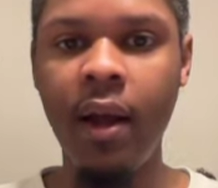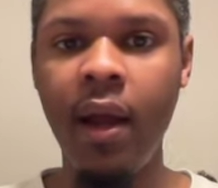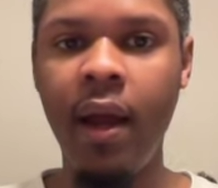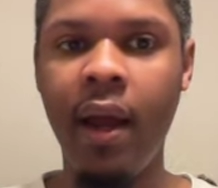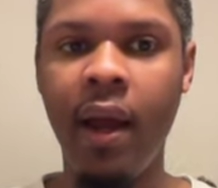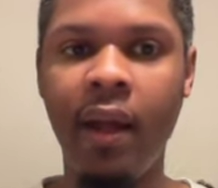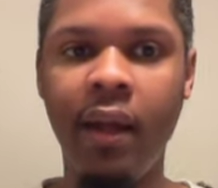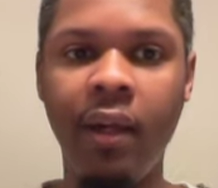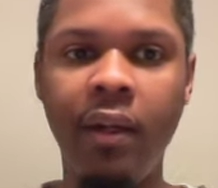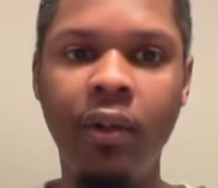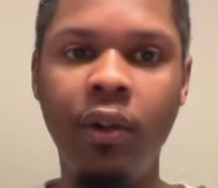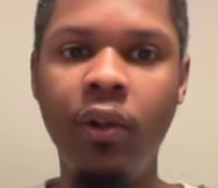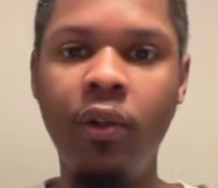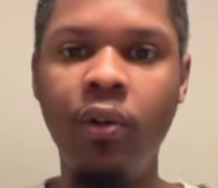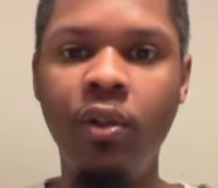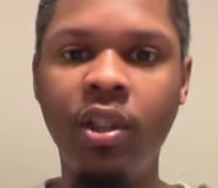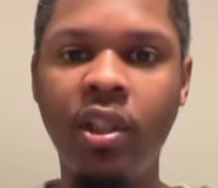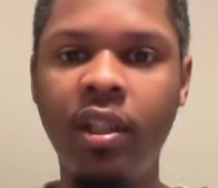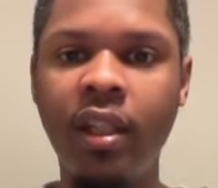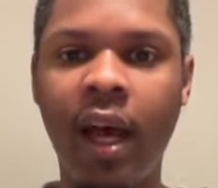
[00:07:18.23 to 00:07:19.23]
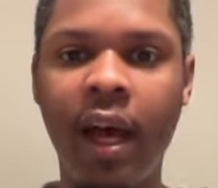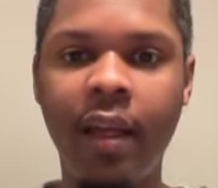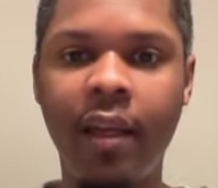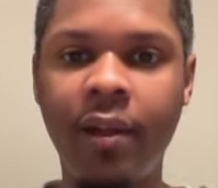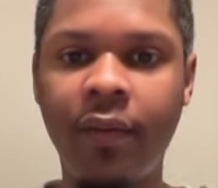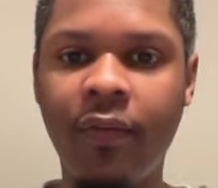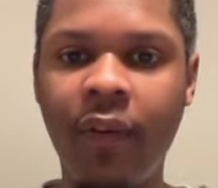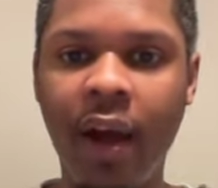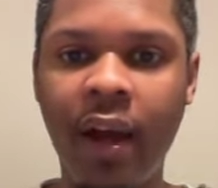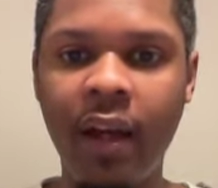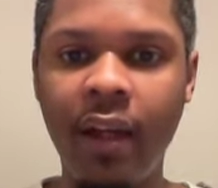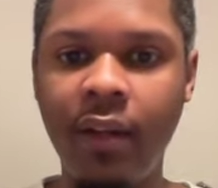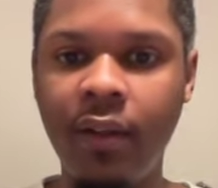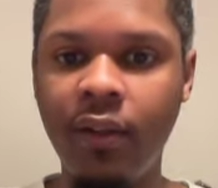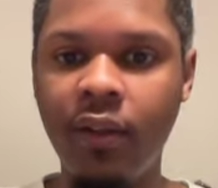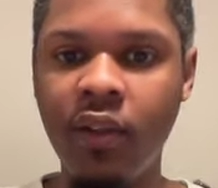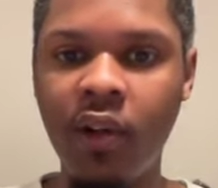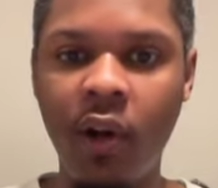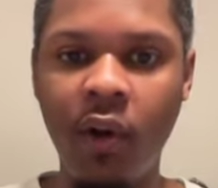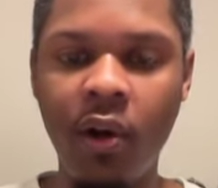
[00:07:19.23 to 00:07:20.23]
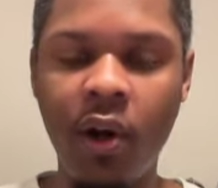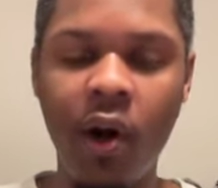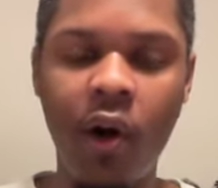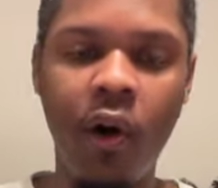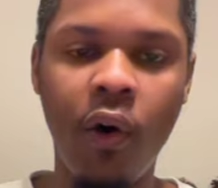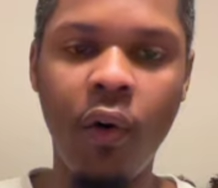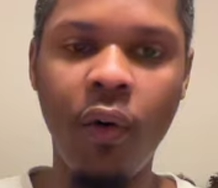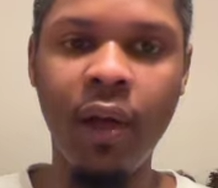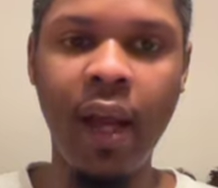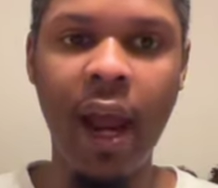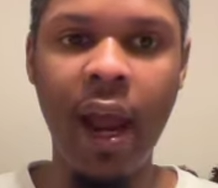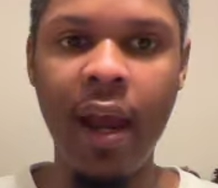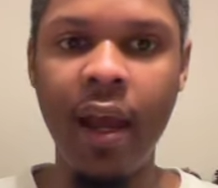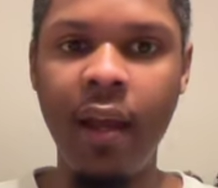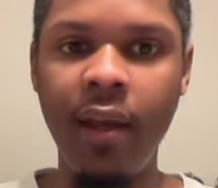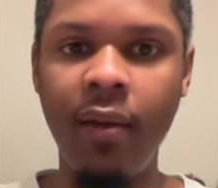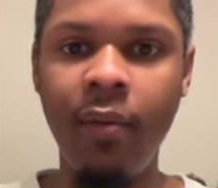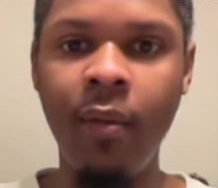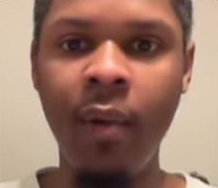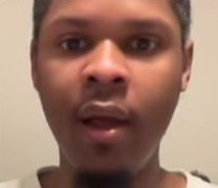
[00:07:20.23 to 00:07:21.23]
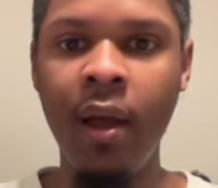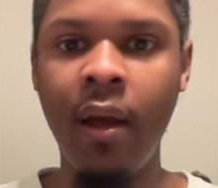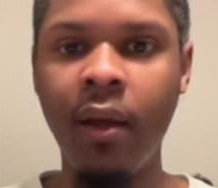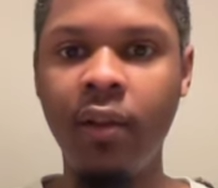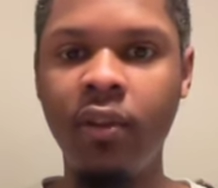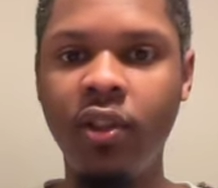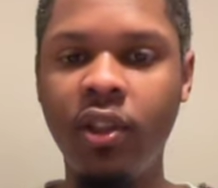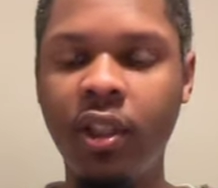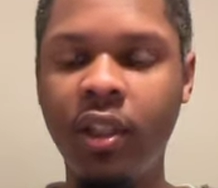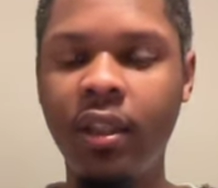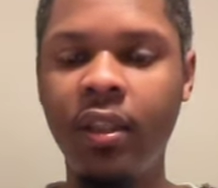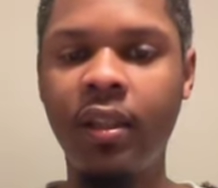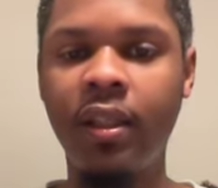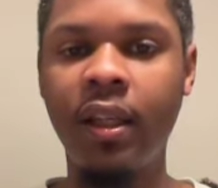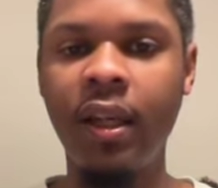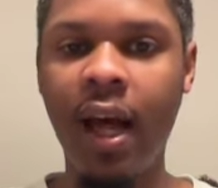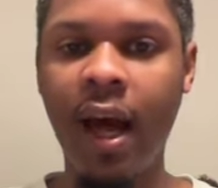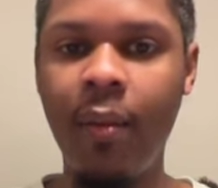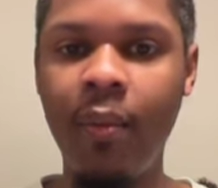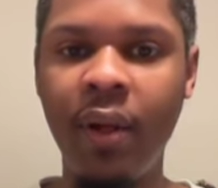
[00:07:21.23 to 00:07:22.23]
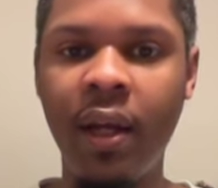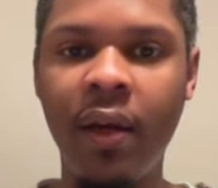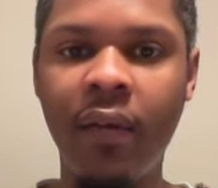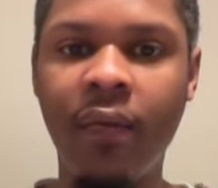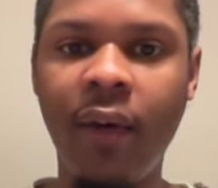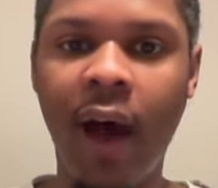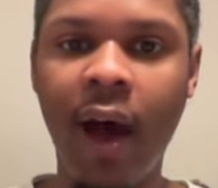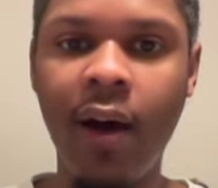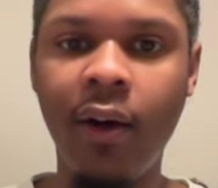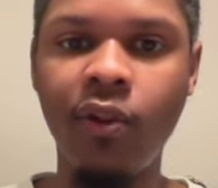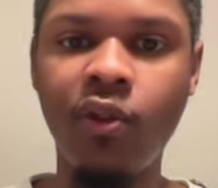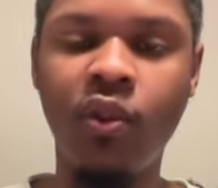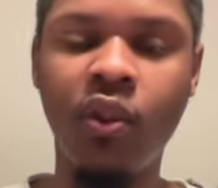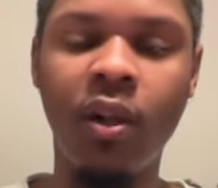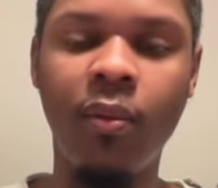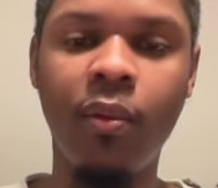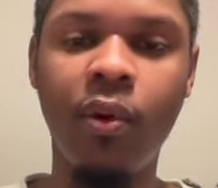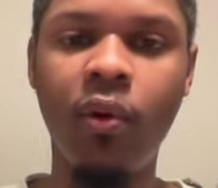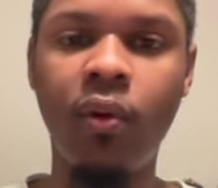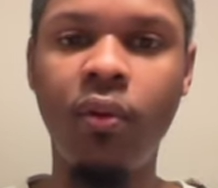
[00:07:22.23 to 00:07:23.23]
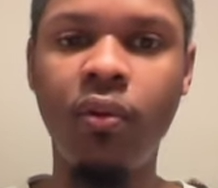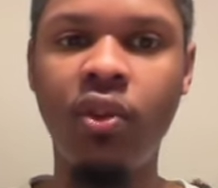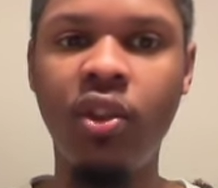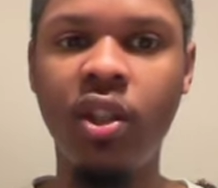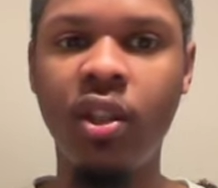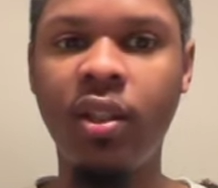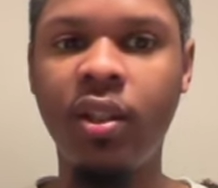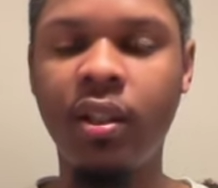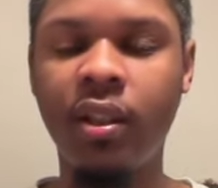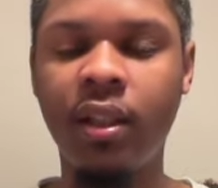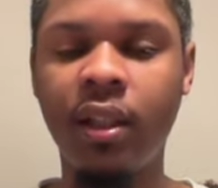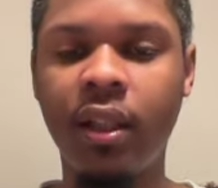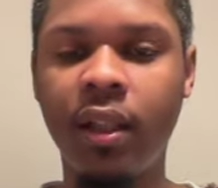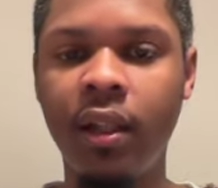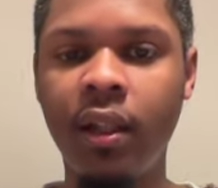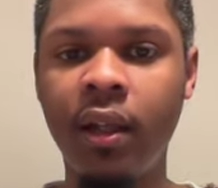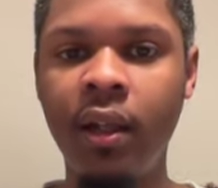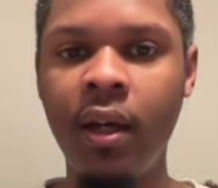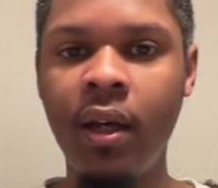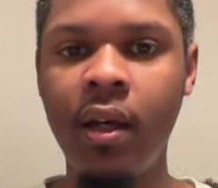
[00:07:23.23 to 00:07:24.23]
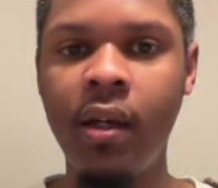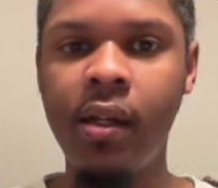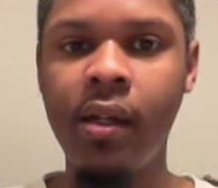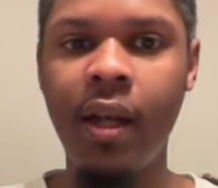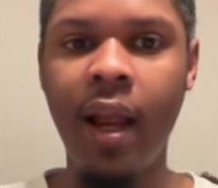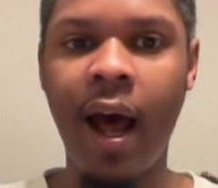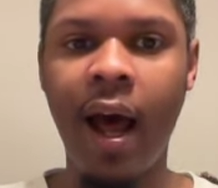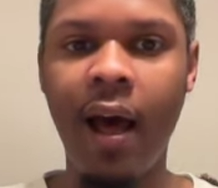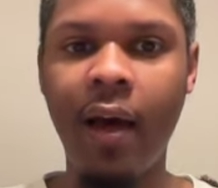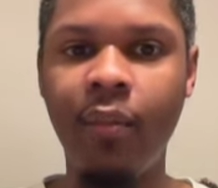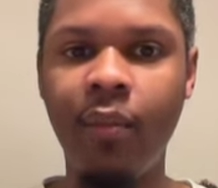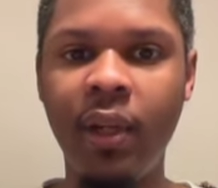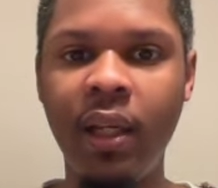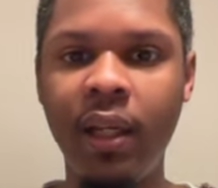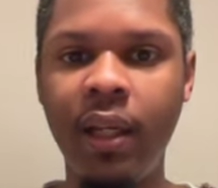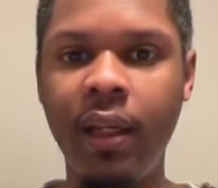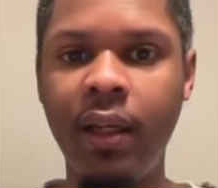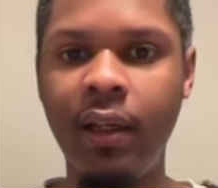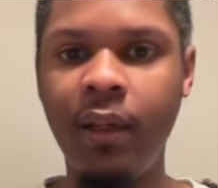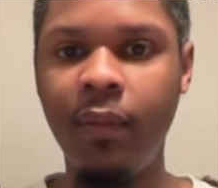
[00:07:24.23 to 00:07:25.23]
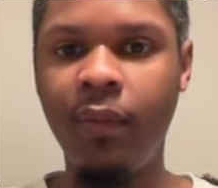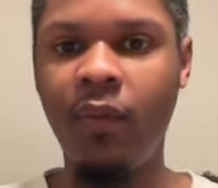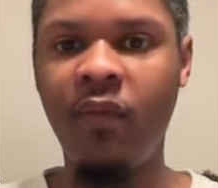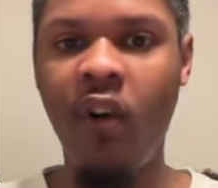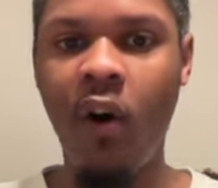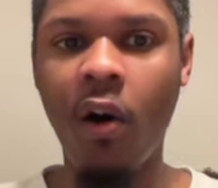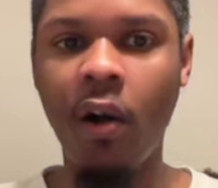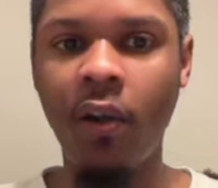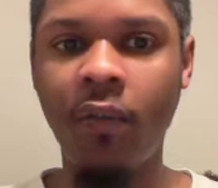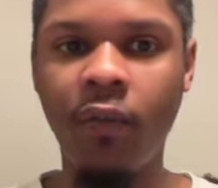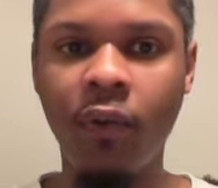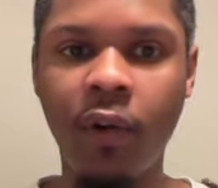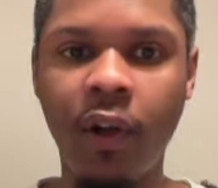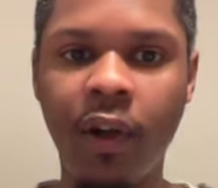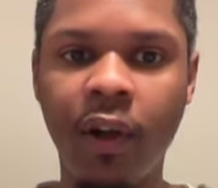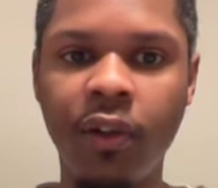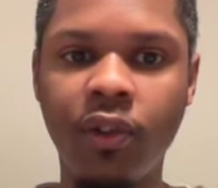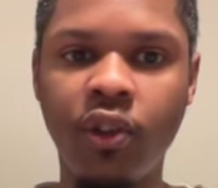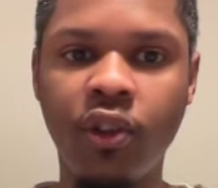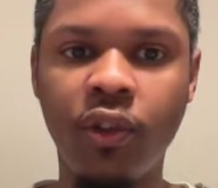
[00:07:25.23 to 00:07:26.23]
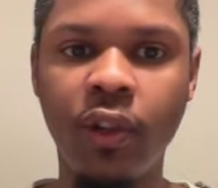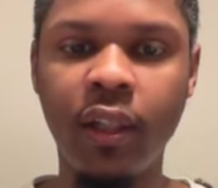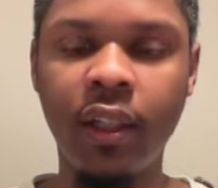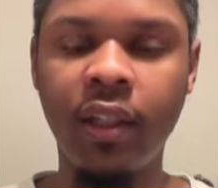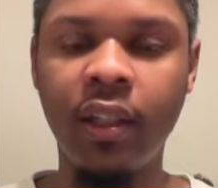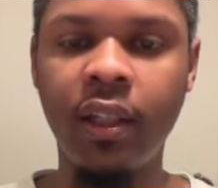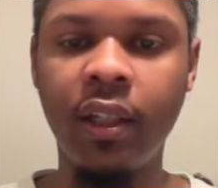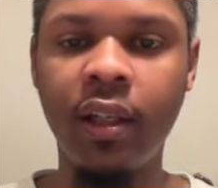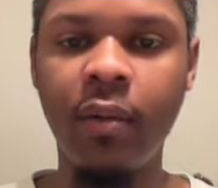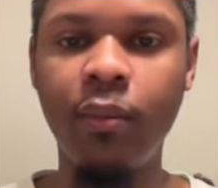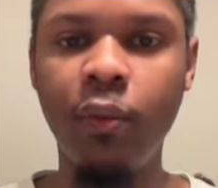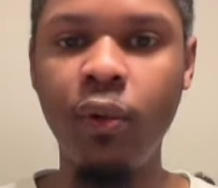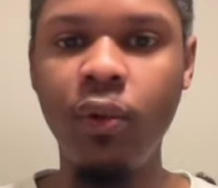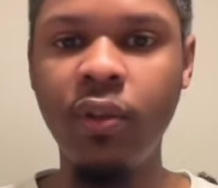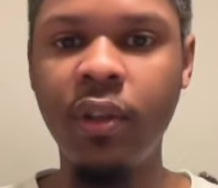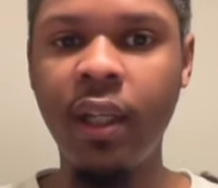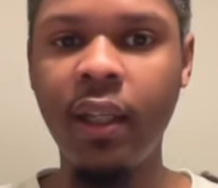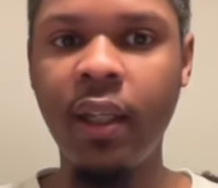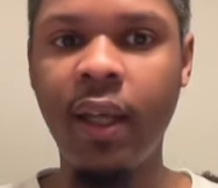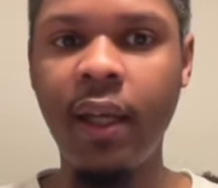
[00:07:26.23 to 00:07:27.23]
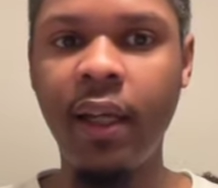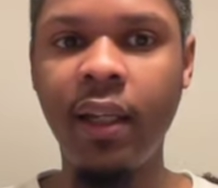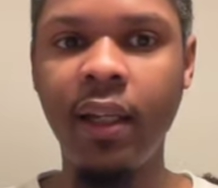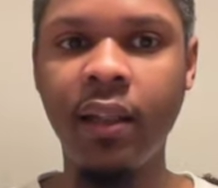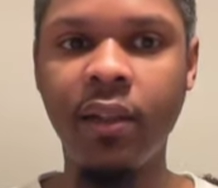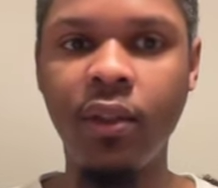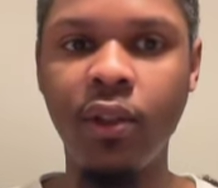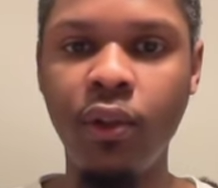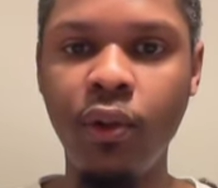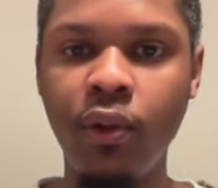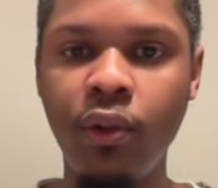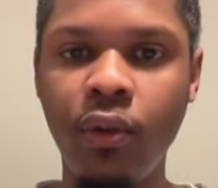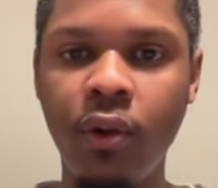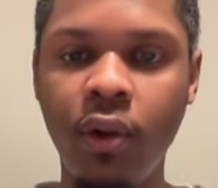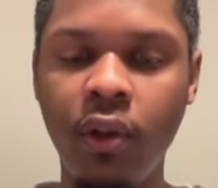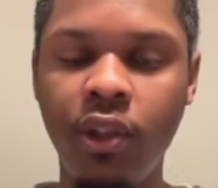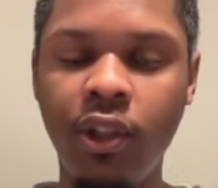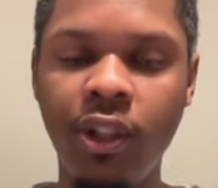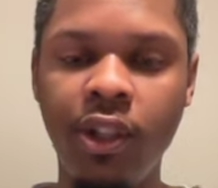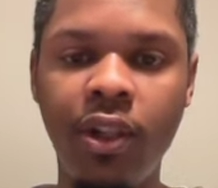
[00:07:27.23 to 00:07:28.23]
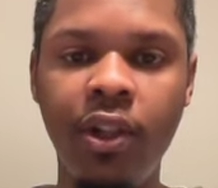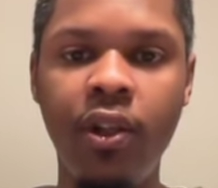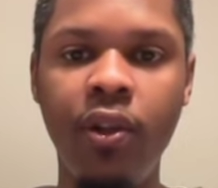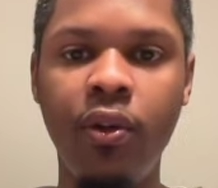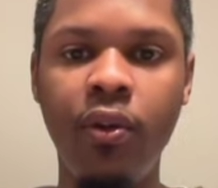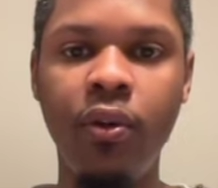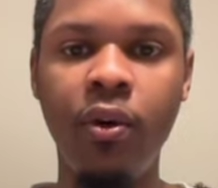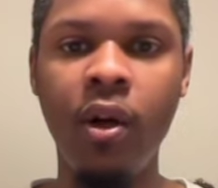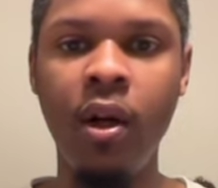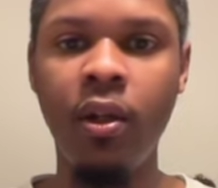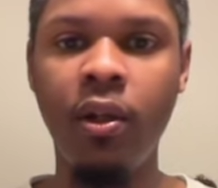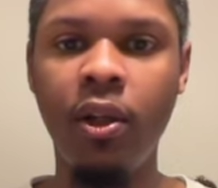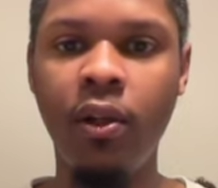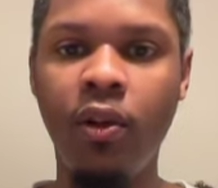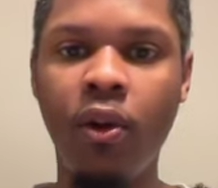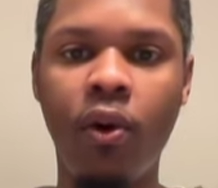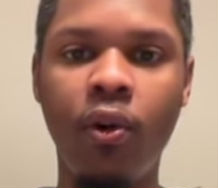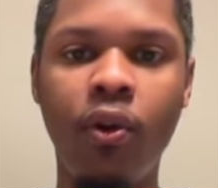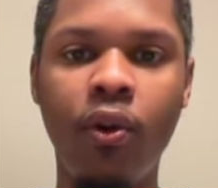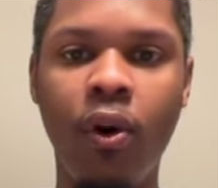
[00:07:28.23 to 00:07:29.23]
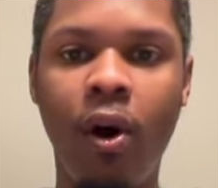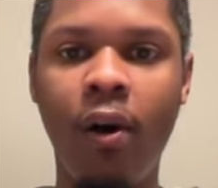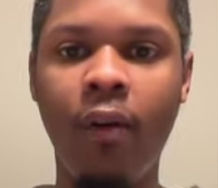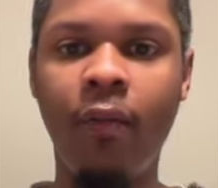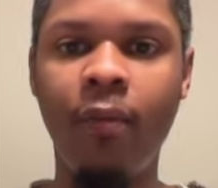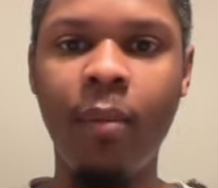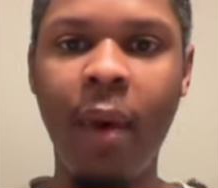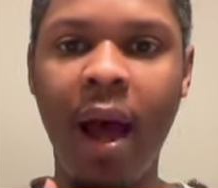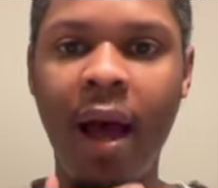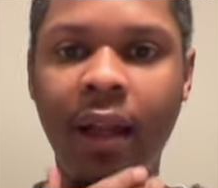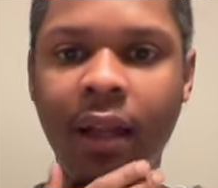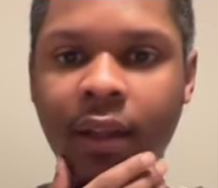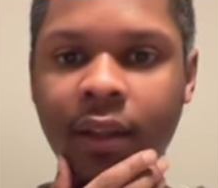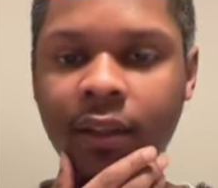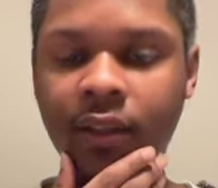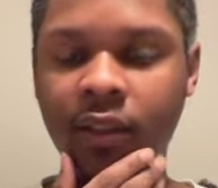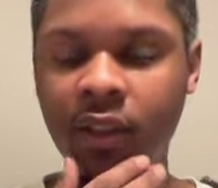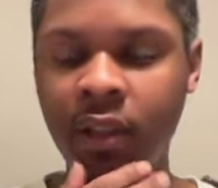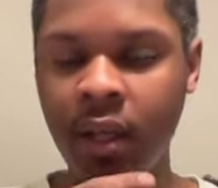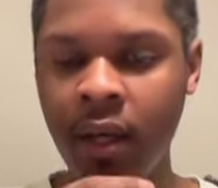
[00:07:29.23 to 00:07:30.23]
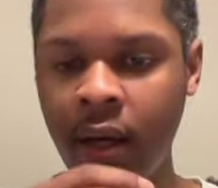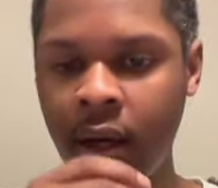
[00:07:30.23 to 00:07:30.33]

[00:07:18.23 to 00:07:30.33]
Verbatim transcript: and you just had to fight, you know, the whole game just to not be in foul trouble, just to not be falling for their tricks and the moves that they can do to you to throw you off balance.